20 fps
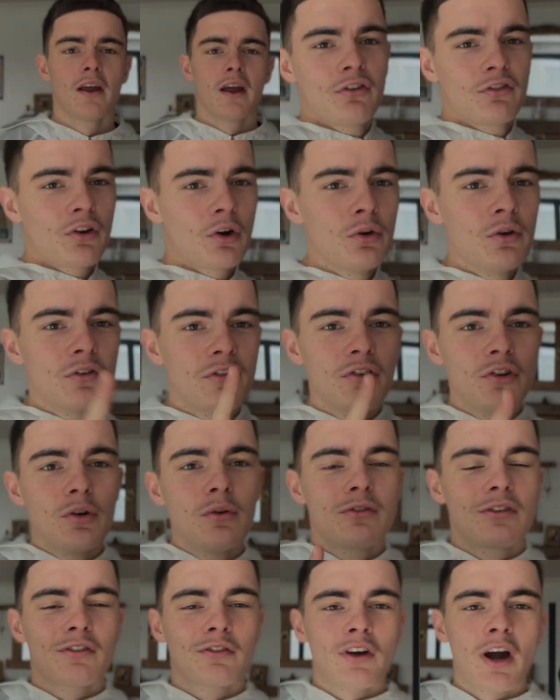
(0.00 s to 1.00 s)
Show these new
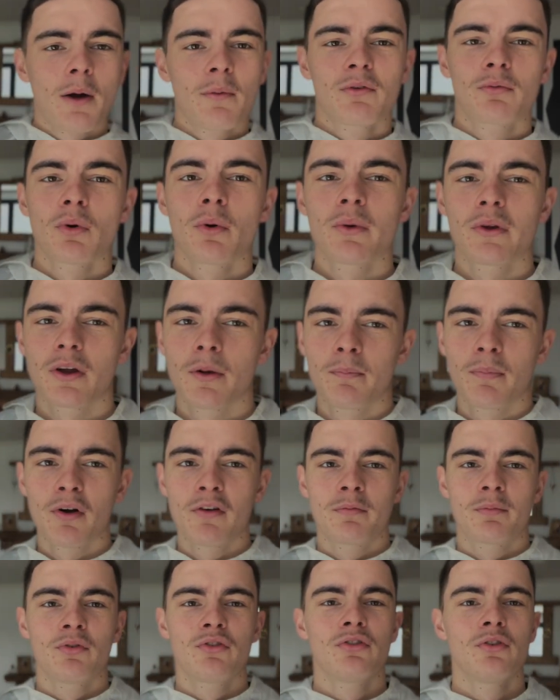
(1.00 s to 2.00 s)
subscribers what we could
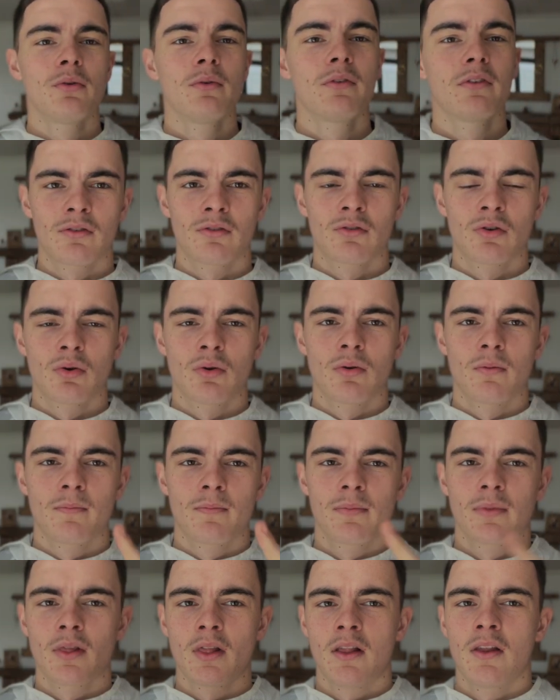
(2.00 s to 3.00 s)
both produce, so
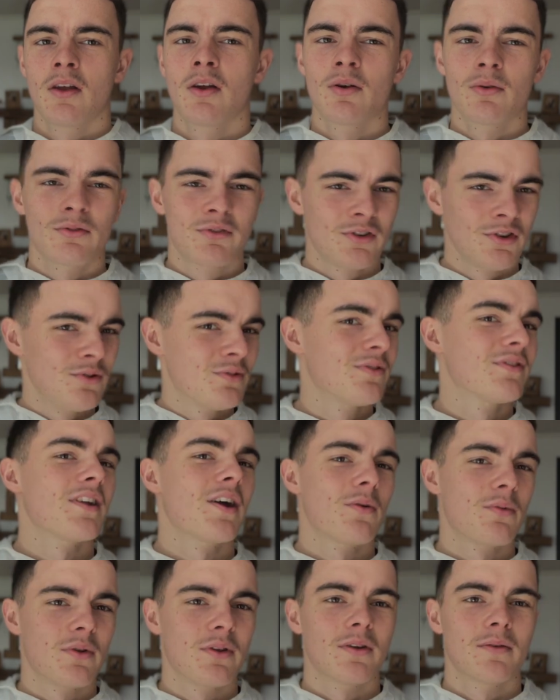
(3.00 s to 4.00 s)
I'll see you
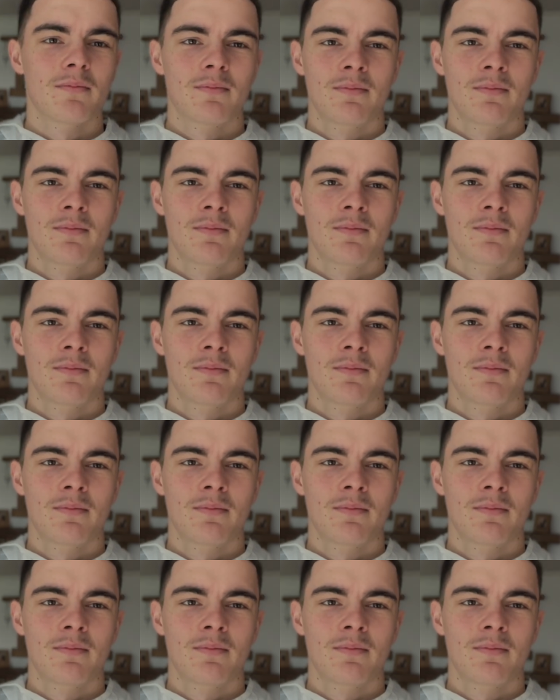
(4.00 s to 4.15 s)
down there.